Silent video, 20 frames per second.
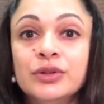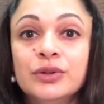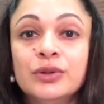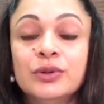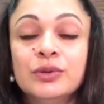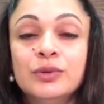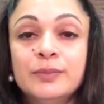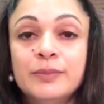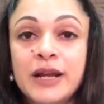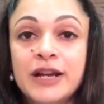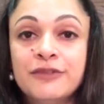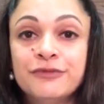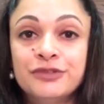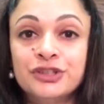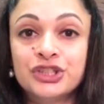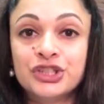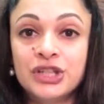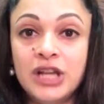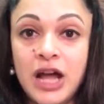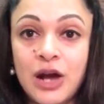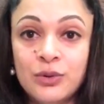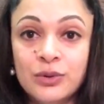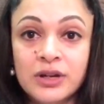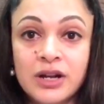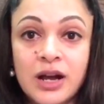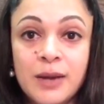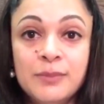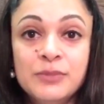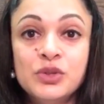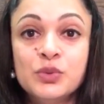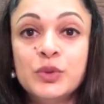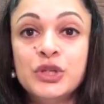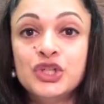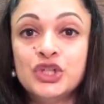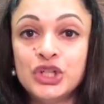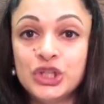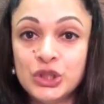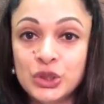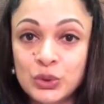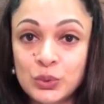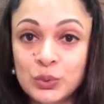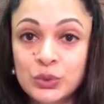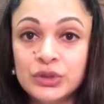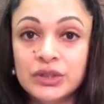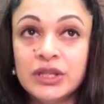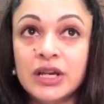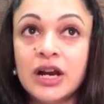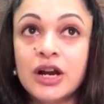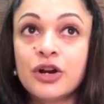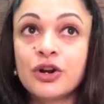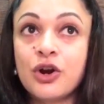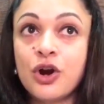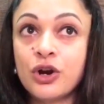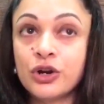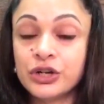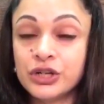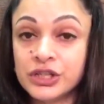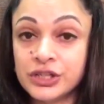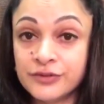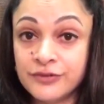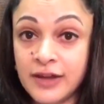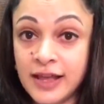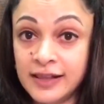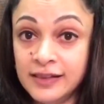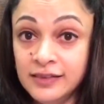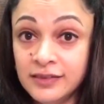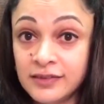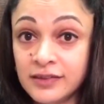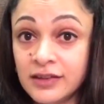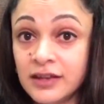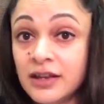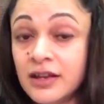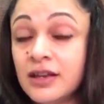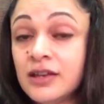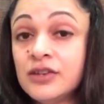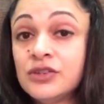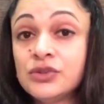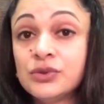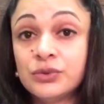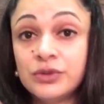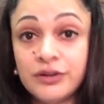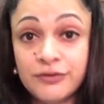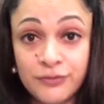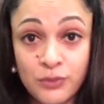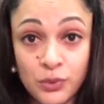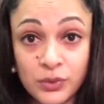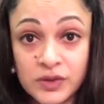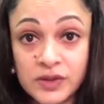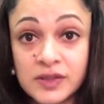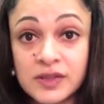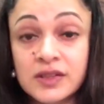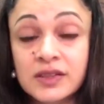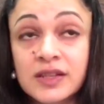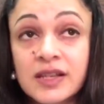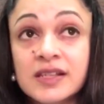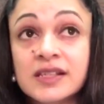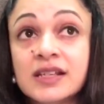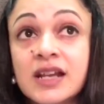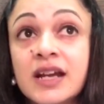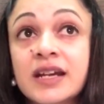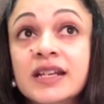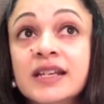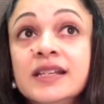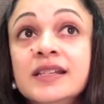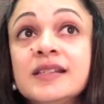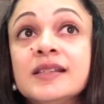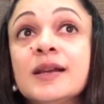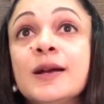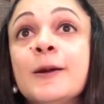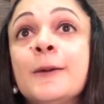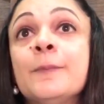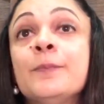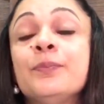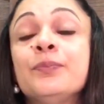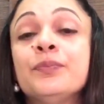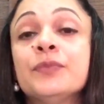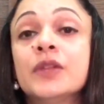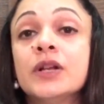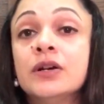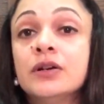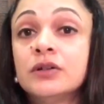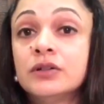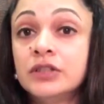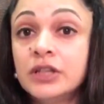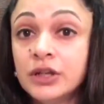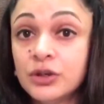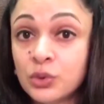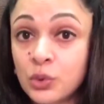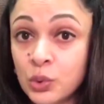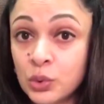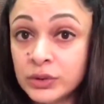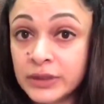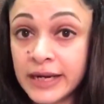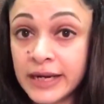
beneficial outcomes, which include their cognitive health, so their focus in their studies, their growth and